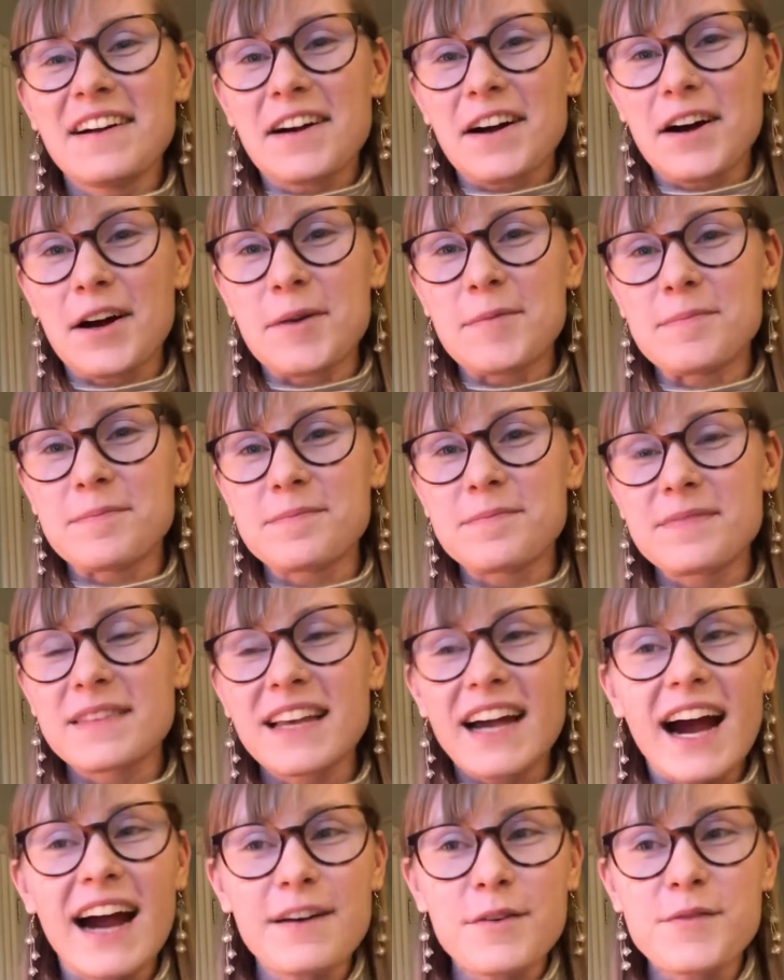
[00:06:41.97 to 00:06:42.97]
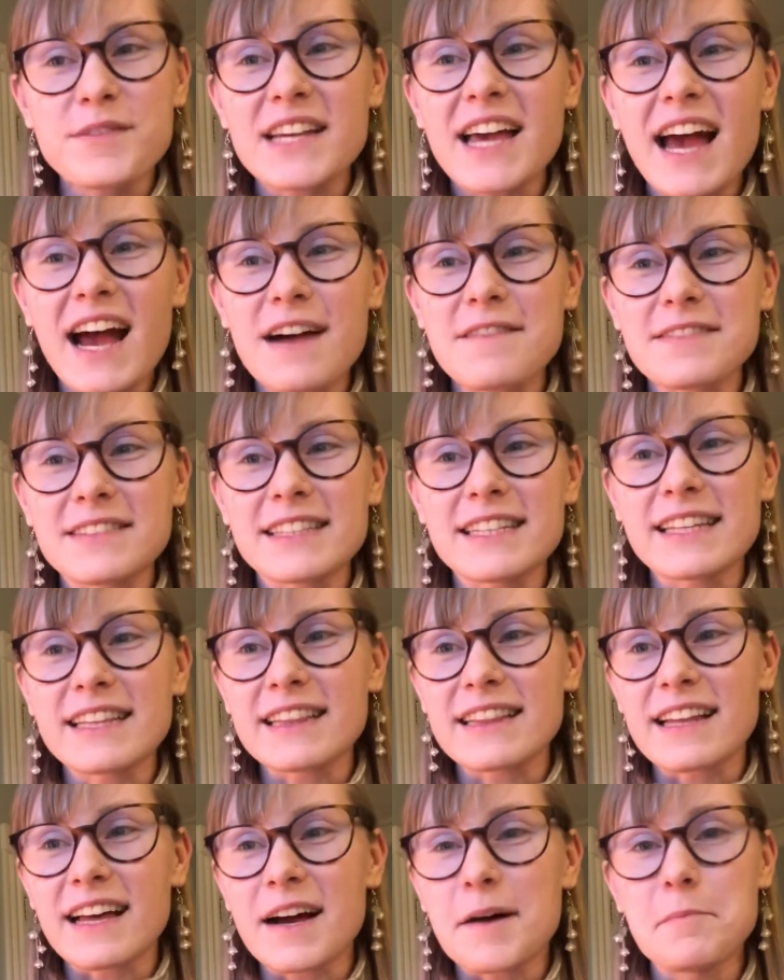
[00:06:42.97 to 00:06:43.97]
um, kind of to have a
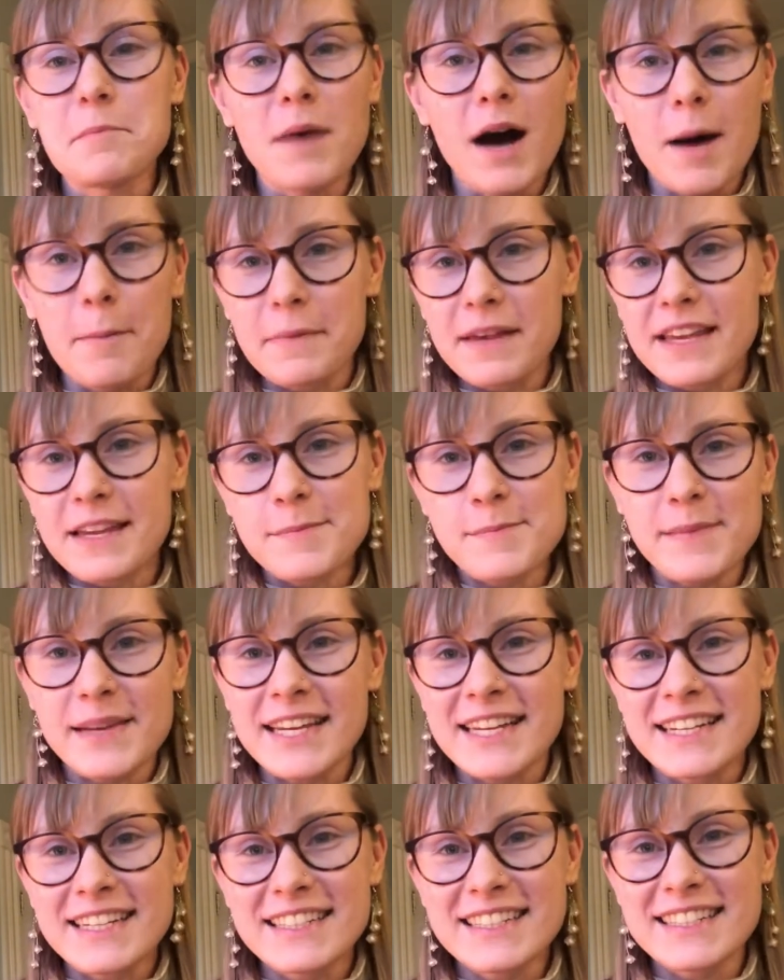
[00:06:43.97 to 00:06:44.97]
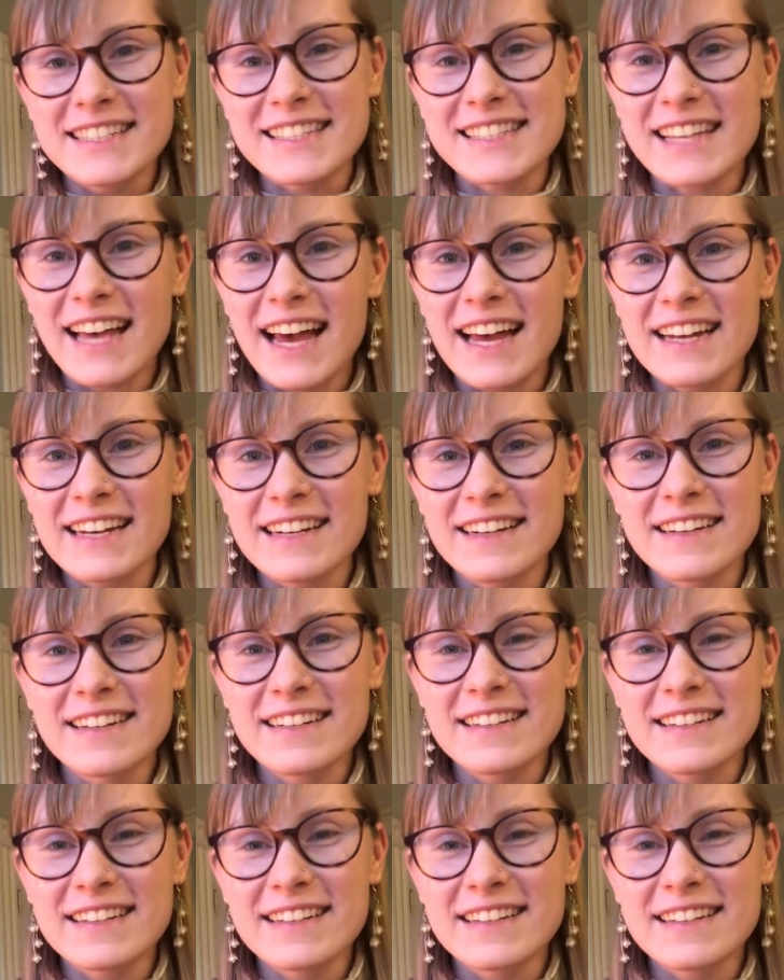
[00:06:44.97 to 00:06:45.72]
little uh, mommy and me set.